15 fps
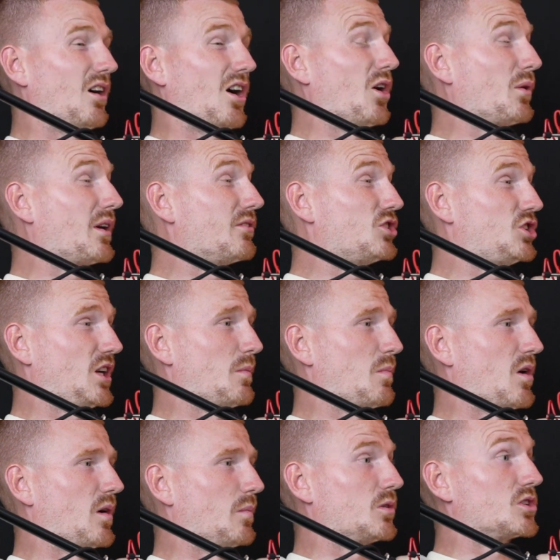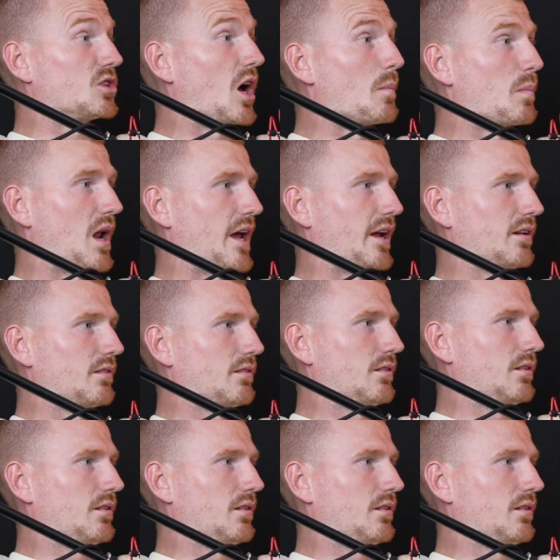I don't give a shit for him because I'm playing.